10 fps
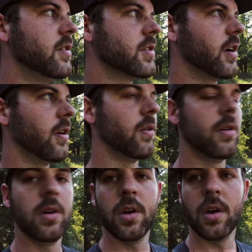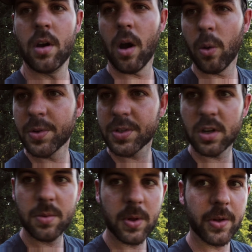So always
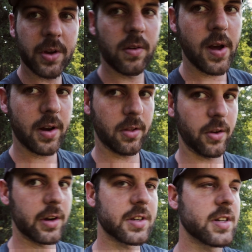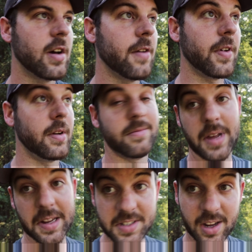good to be looking around and learning stuff and
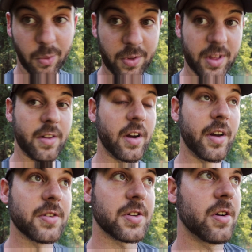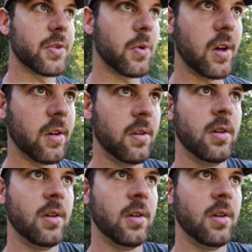seeing where the other hunters are as well.